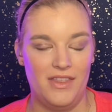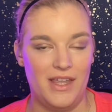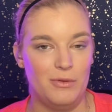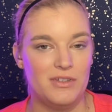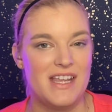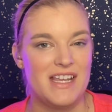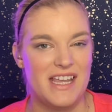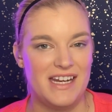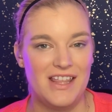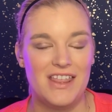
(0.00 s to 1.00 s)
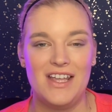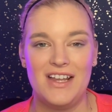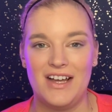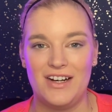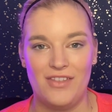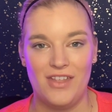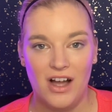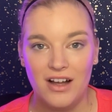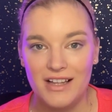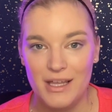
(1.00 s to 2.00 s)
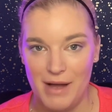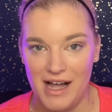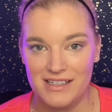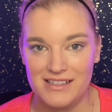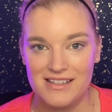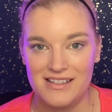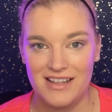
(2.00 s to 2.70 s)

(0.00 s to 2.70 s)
They will take anything out of the ugly box